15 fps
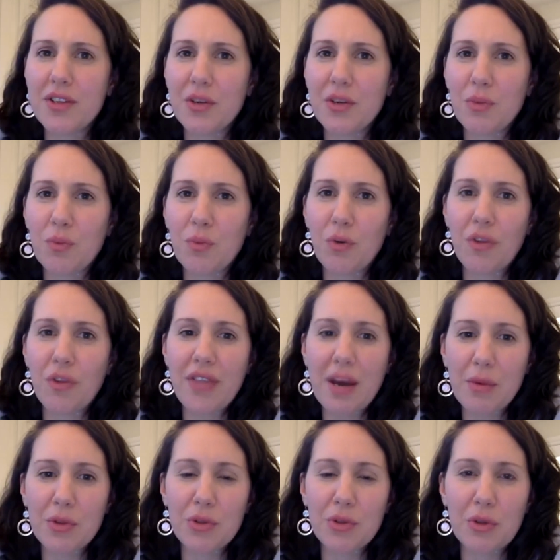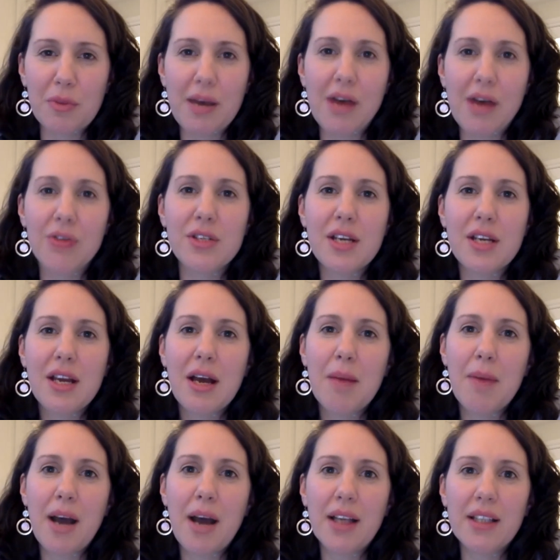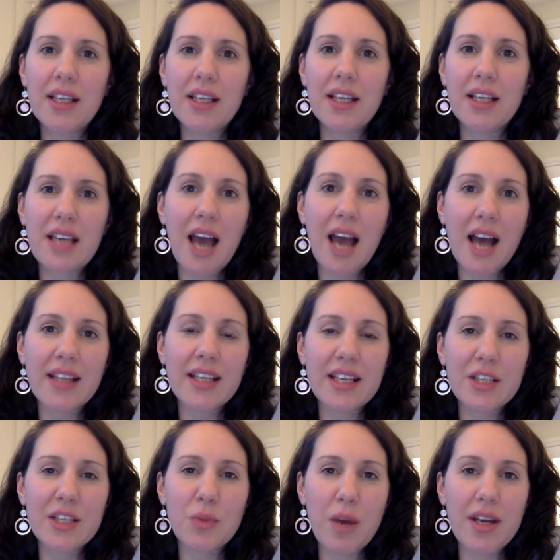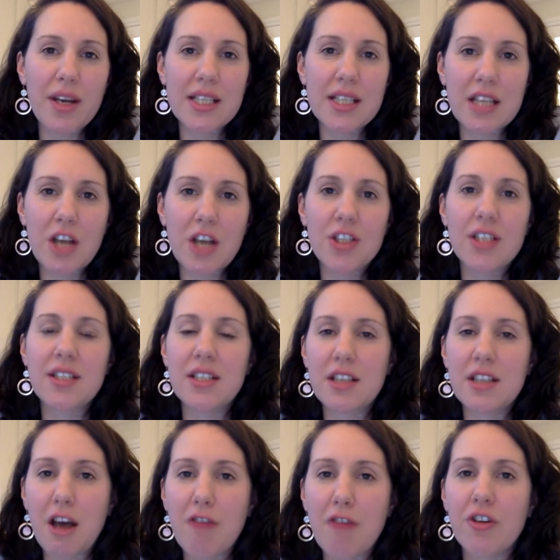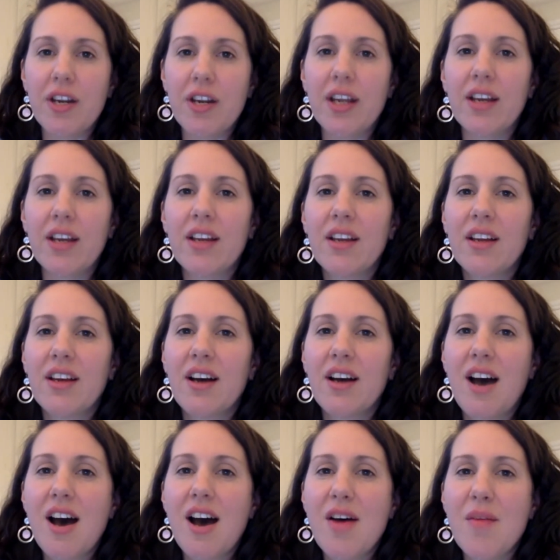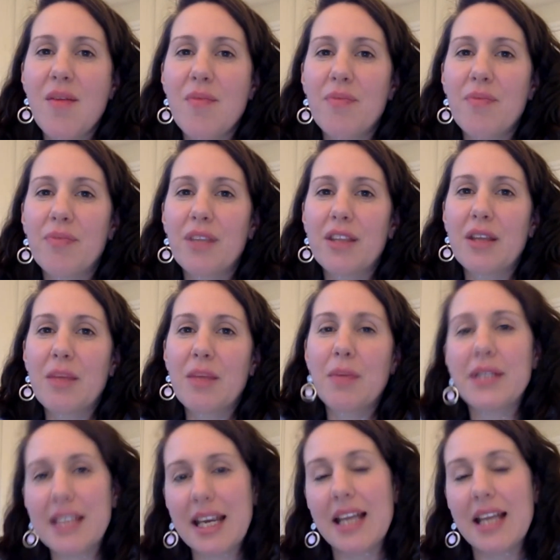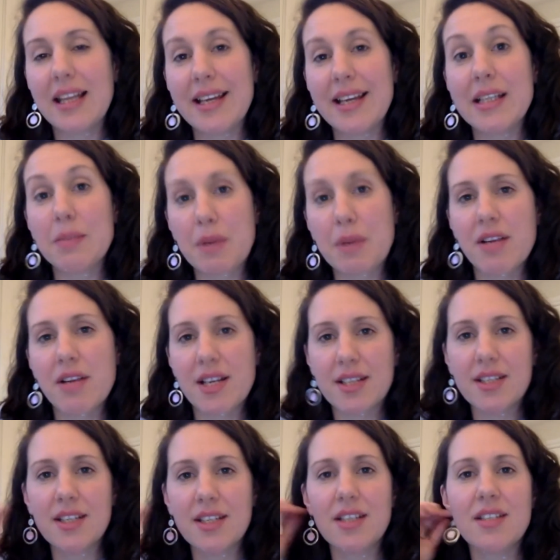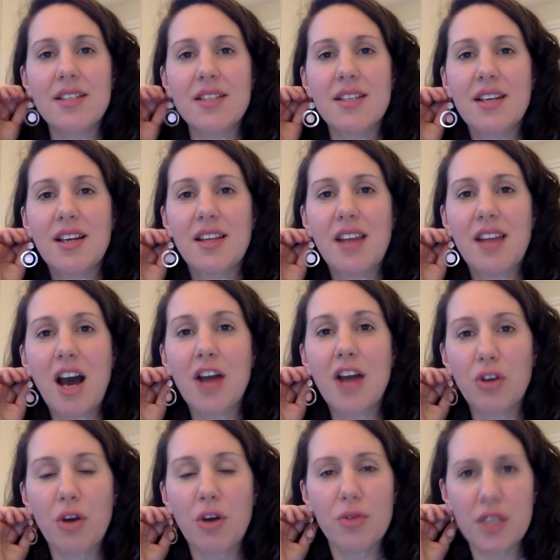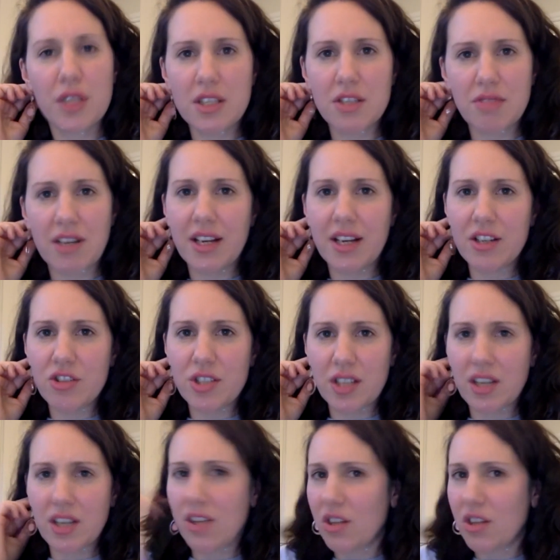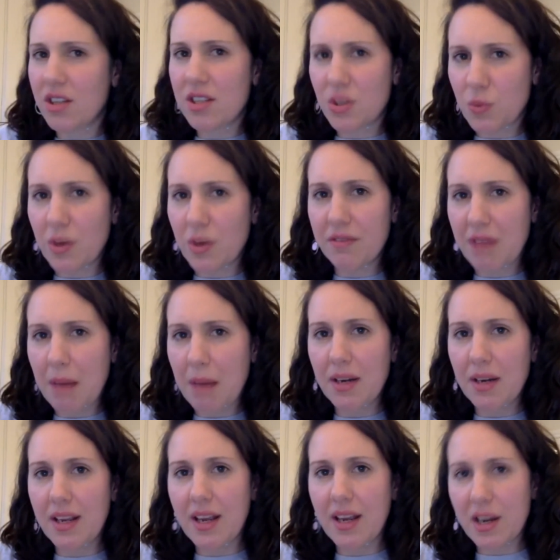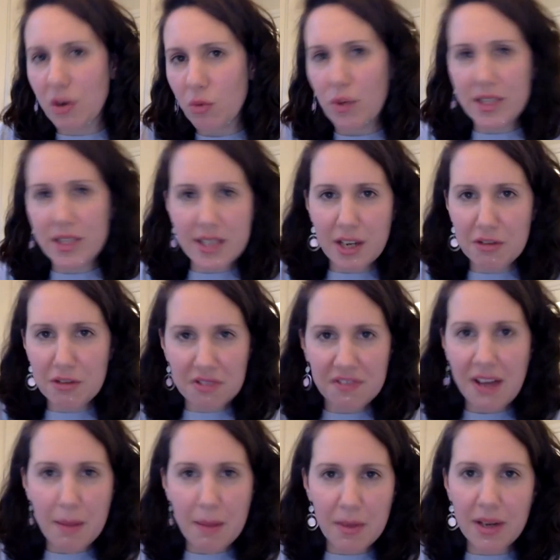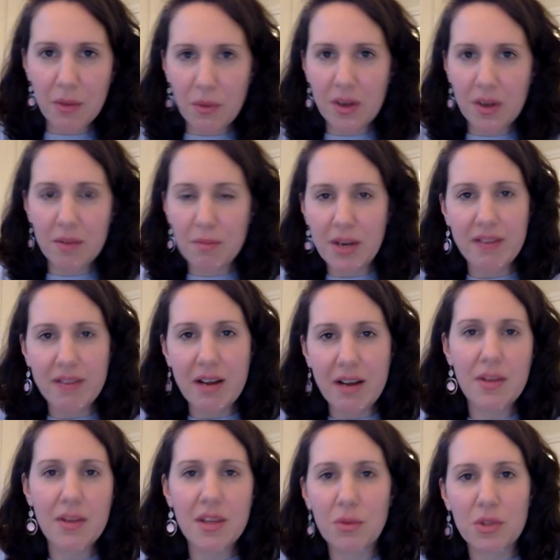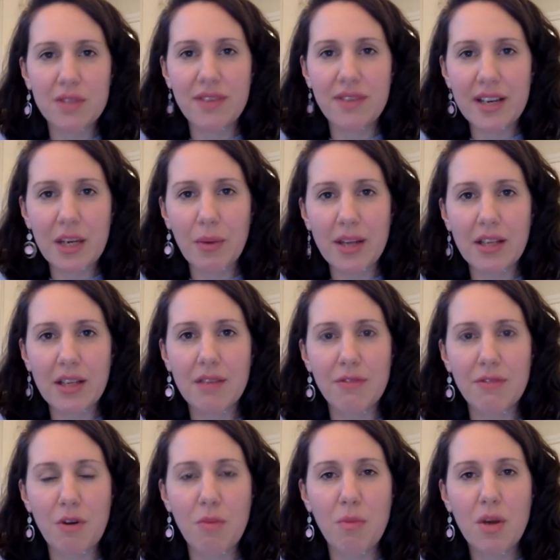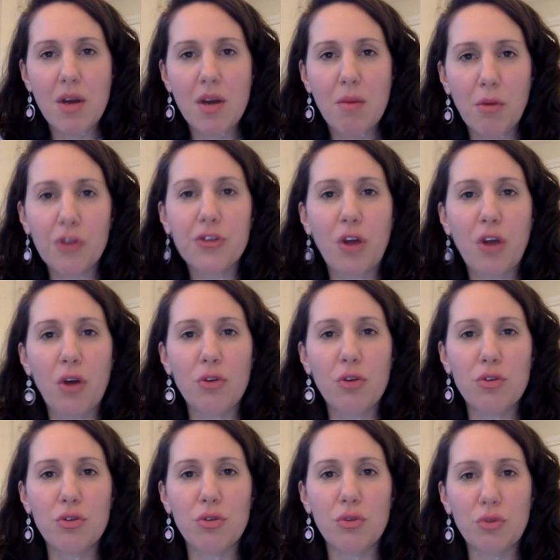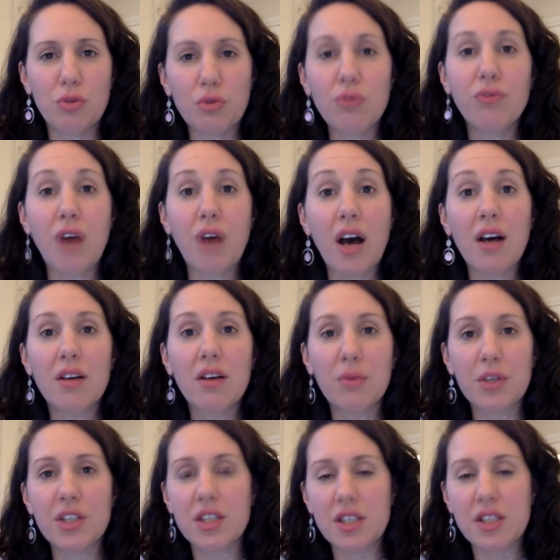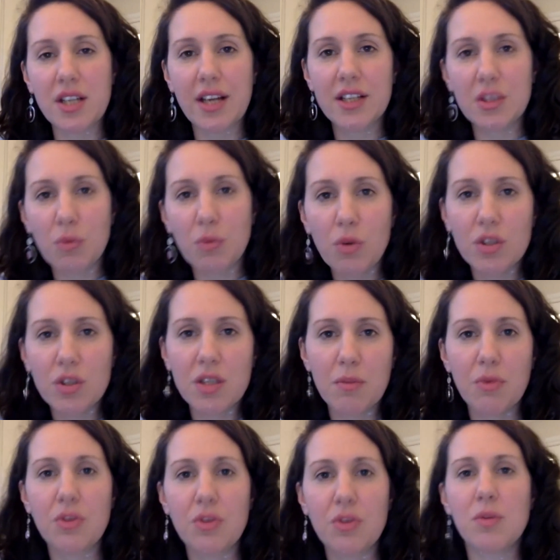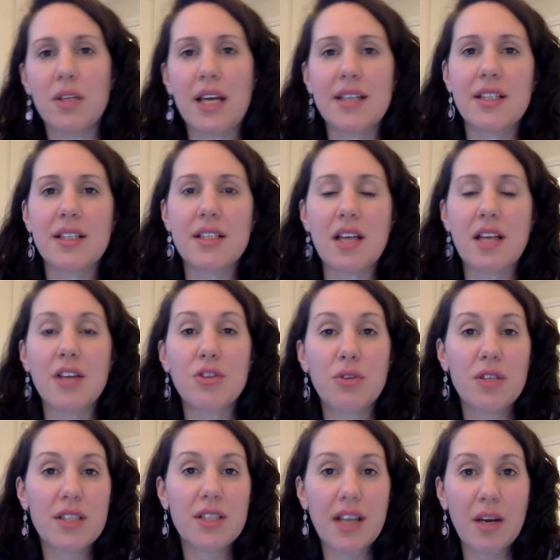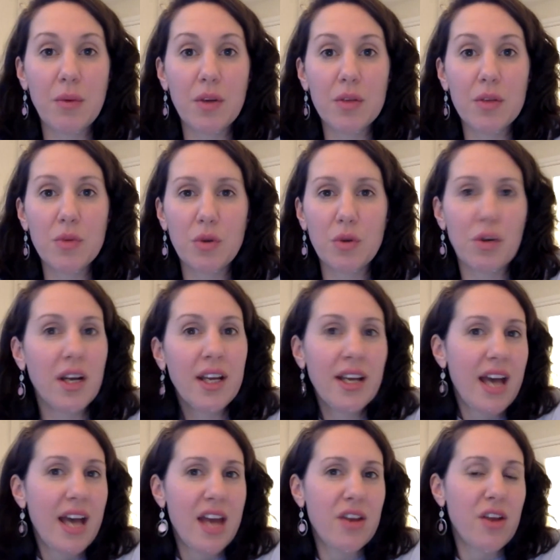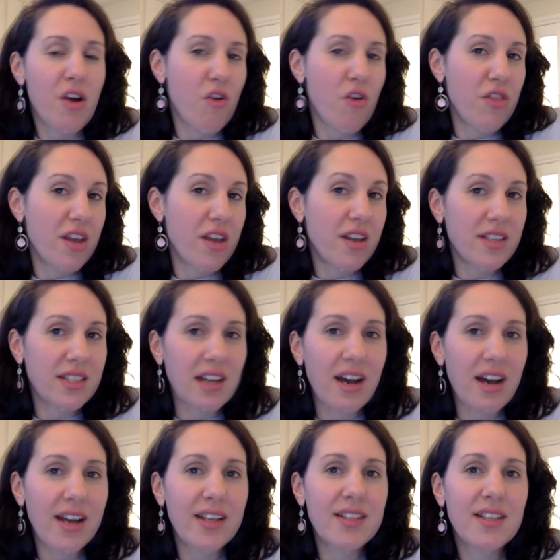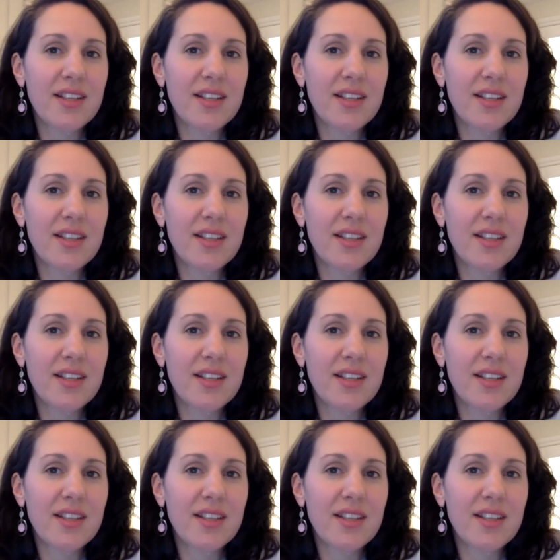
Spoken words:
what that was all about. But I think, yeah, I think it's when I started discovering the particular experiences that I thought, oh, this is really interesting. You know, this is one family. And on one side of the family, my grandmother was evacuated from Moscow to Ufa, which is like towards the border with Kazakhstan during the Second World War. And on the other side,